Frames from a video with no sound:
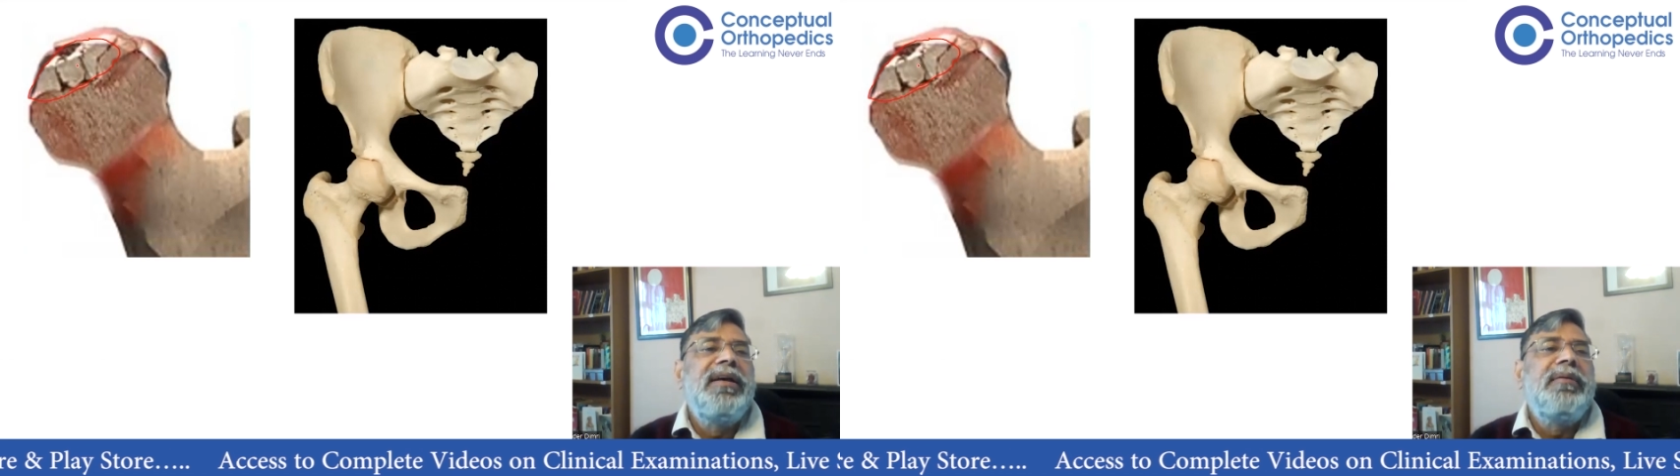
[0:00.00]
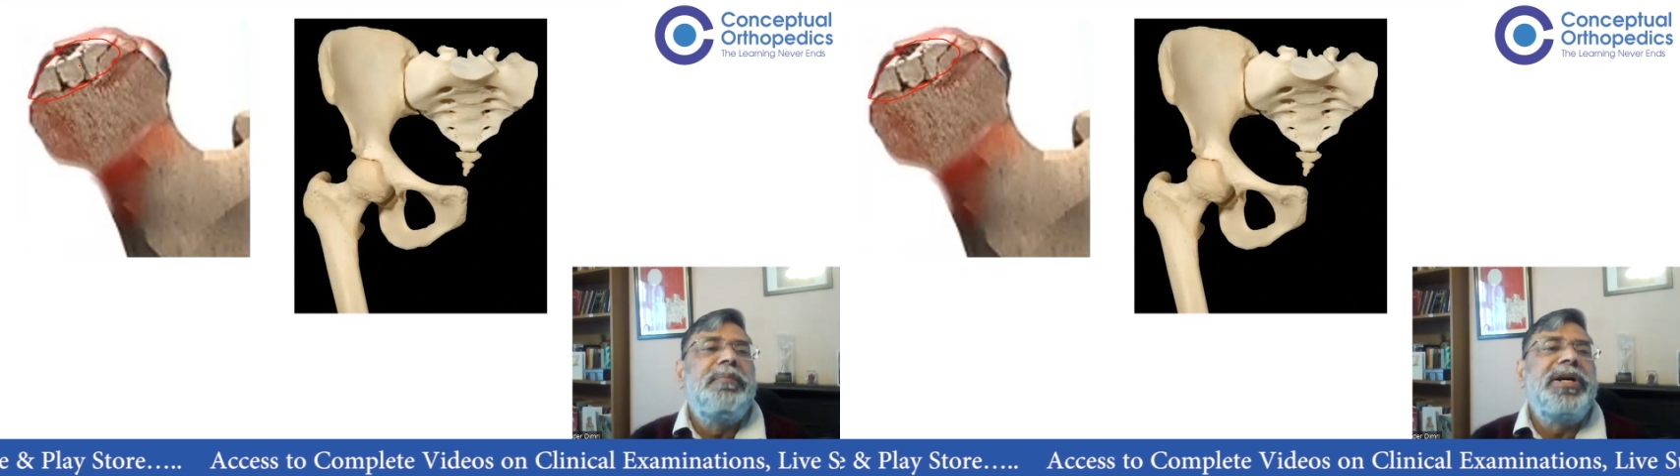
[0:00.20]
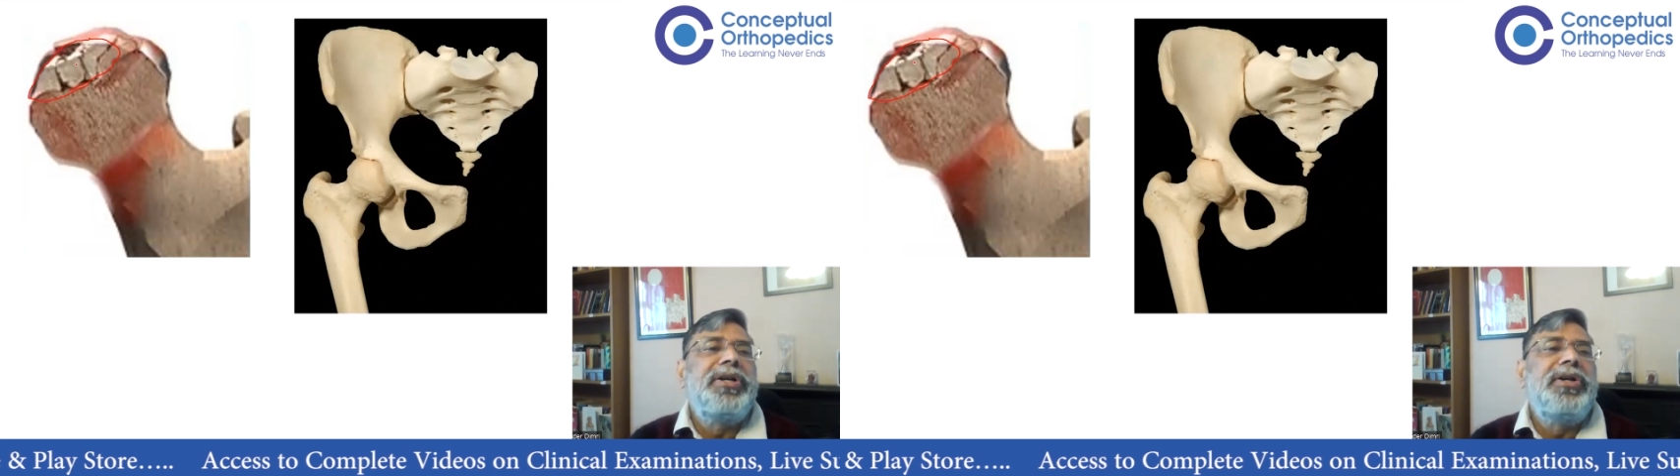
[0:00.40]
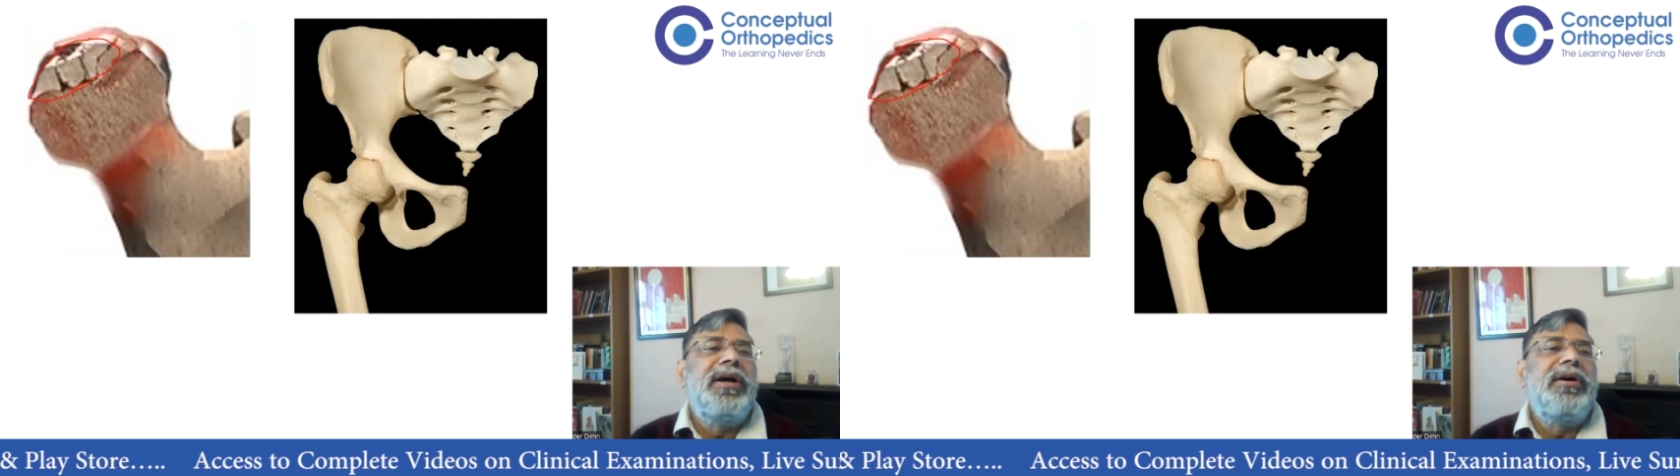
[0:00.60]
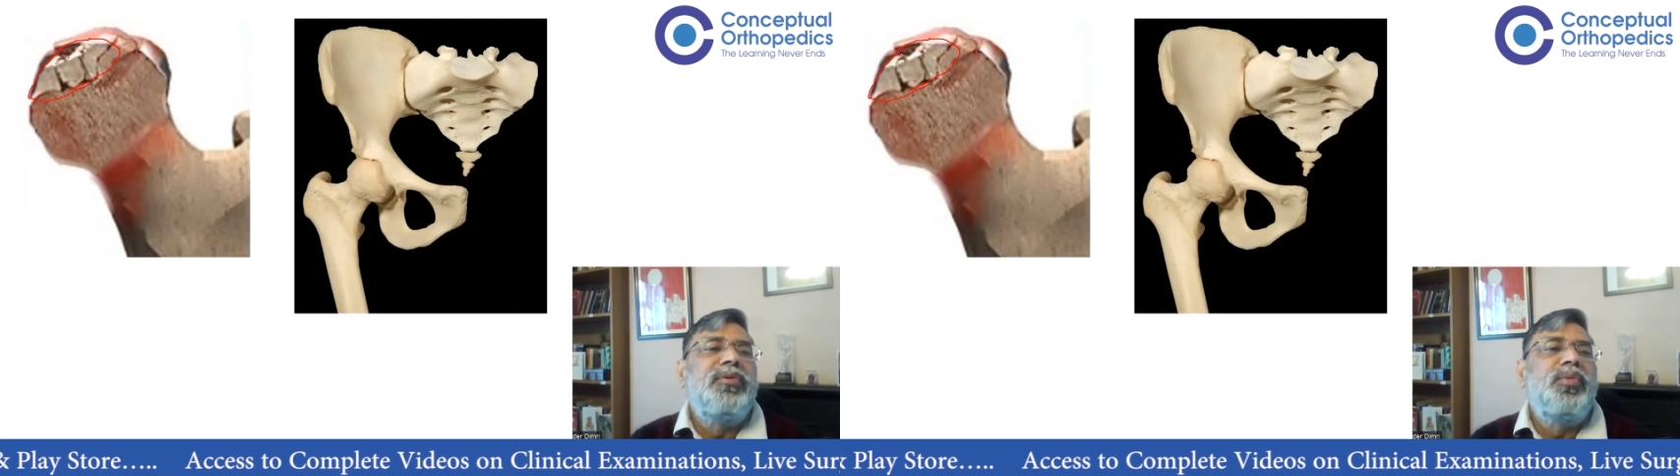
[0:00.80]
But
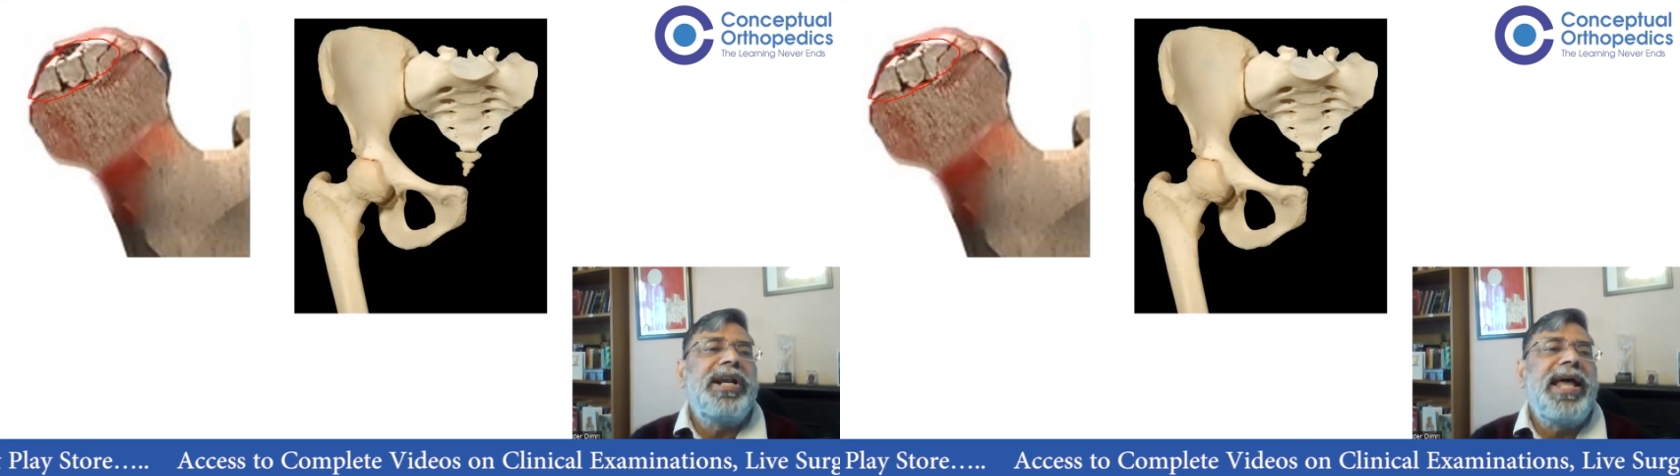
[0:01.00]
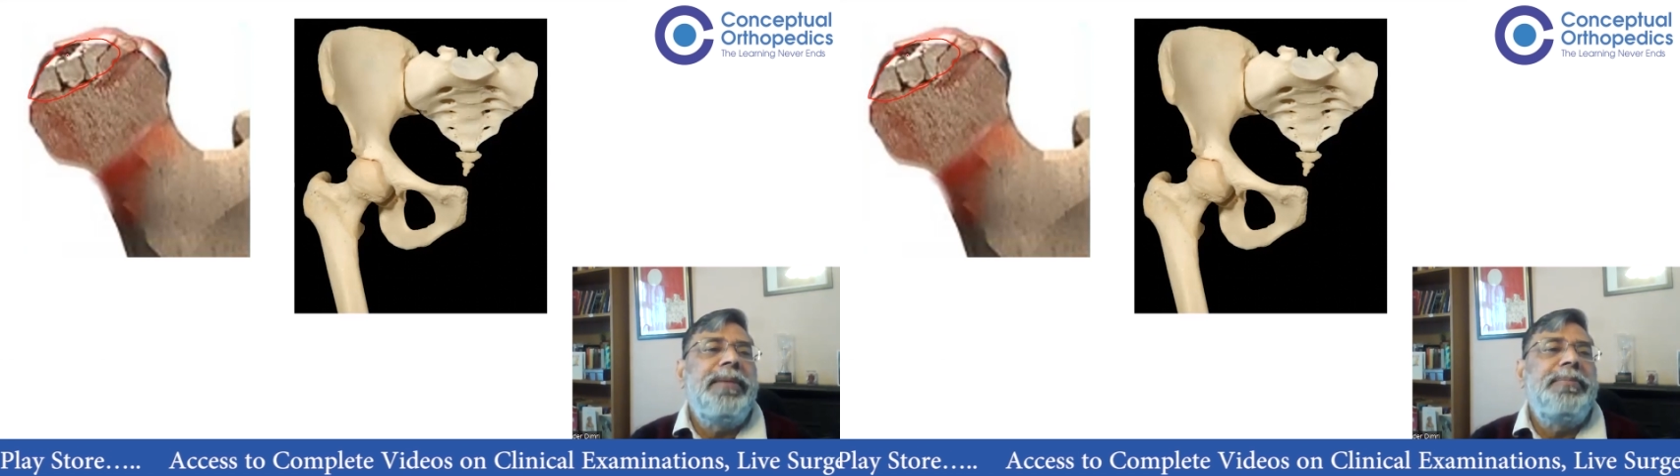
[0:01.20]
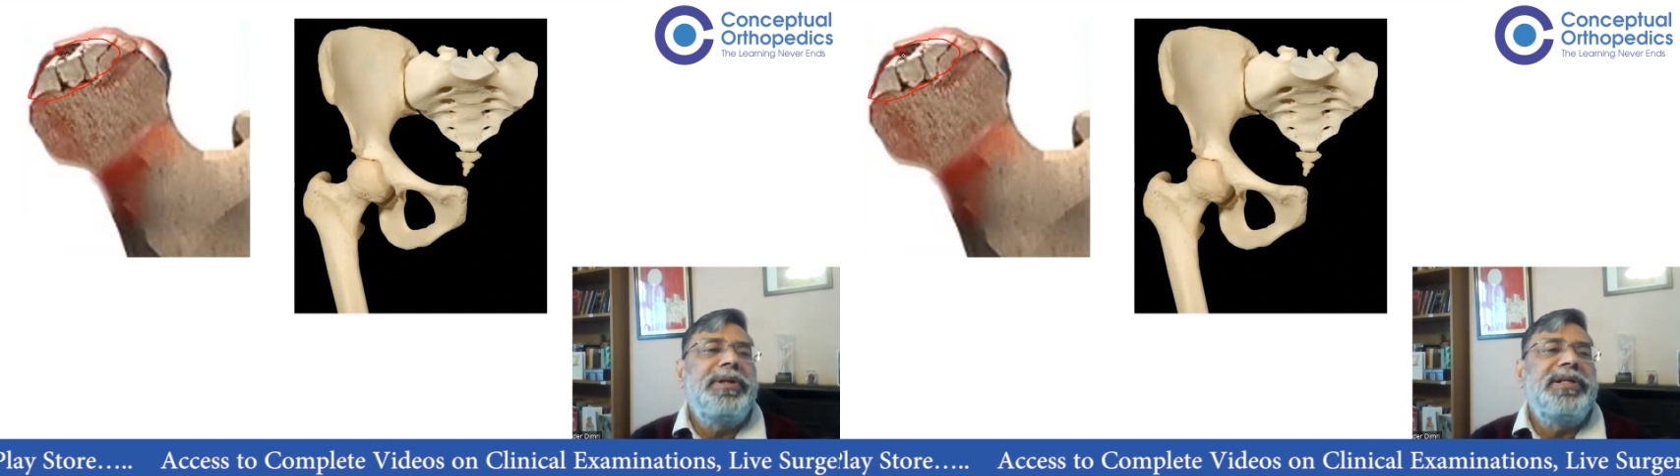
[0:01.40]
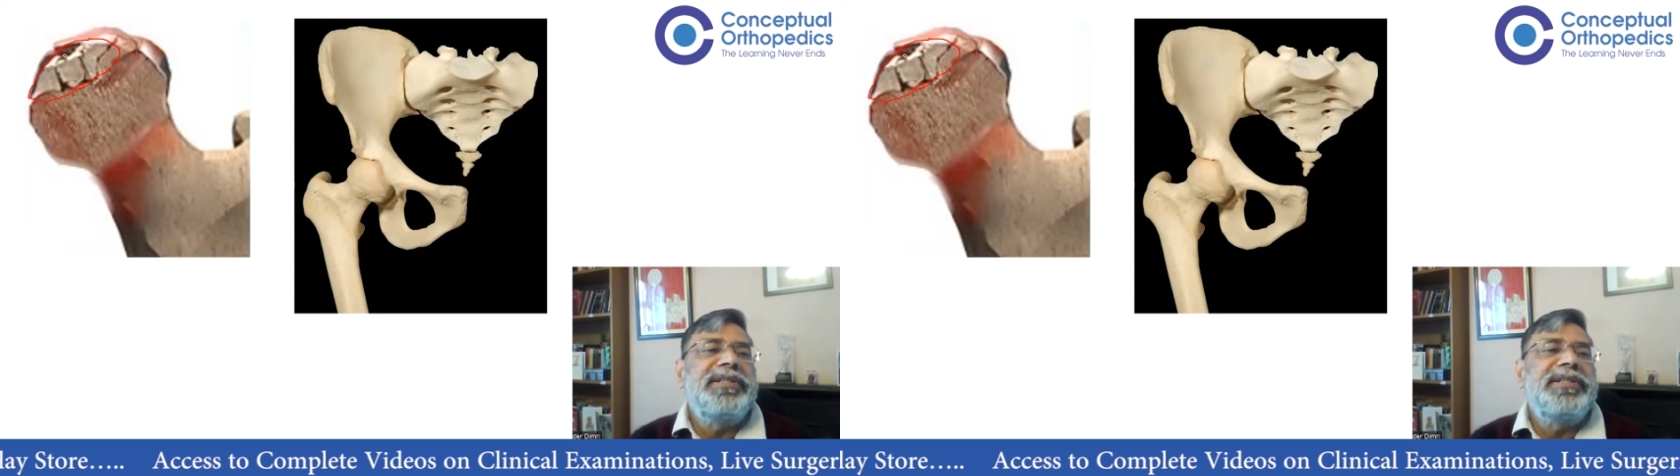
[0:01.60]
what happened